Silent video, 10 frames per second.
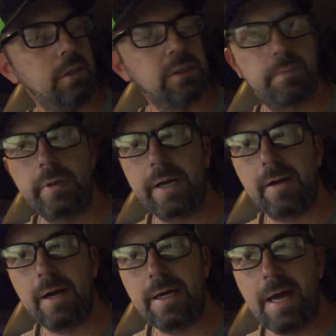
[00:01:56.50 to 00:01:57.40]
just plug
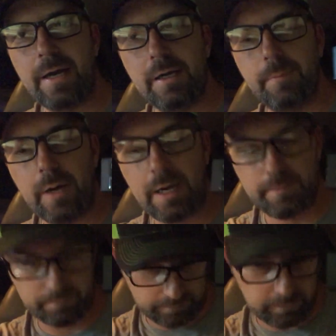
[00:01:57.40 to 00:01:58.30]
it right down in the
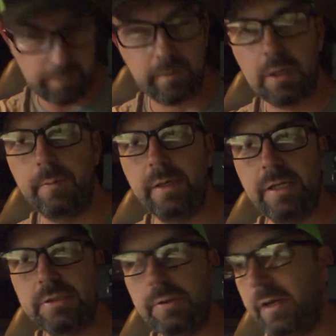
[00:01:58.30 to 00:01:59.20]
bottom of your
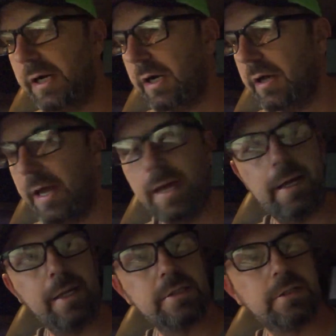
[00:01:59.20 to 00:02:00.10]
OBD2 here
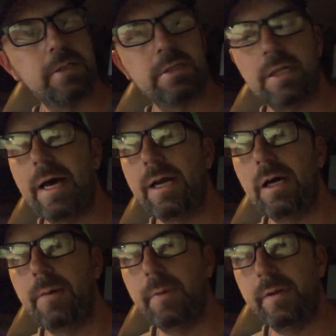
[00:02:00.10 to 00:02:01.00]
and it starts to light
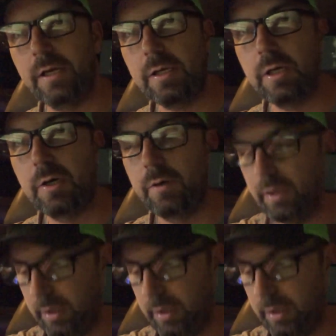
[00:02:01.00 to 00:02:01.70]
up and then you go